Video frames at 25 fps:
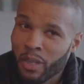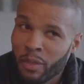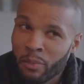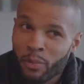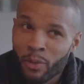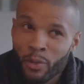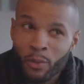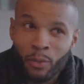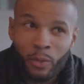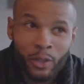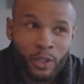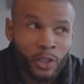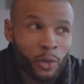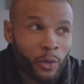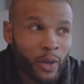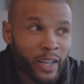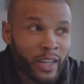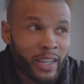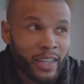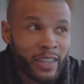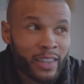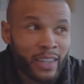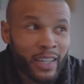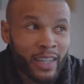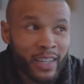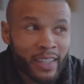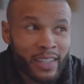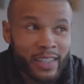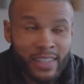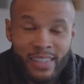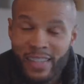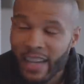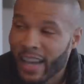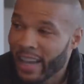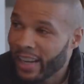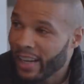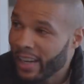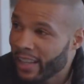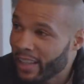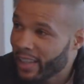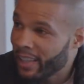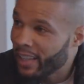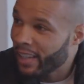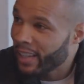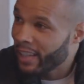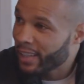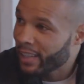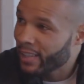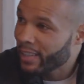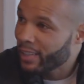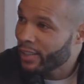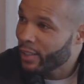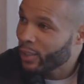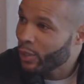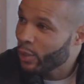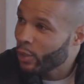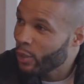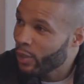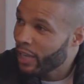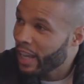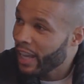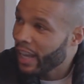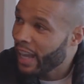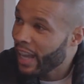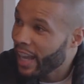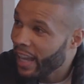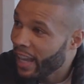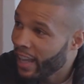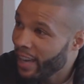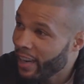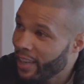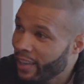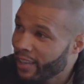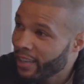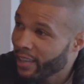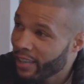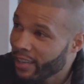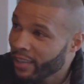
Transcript: people will do anything and say anything to get ahead,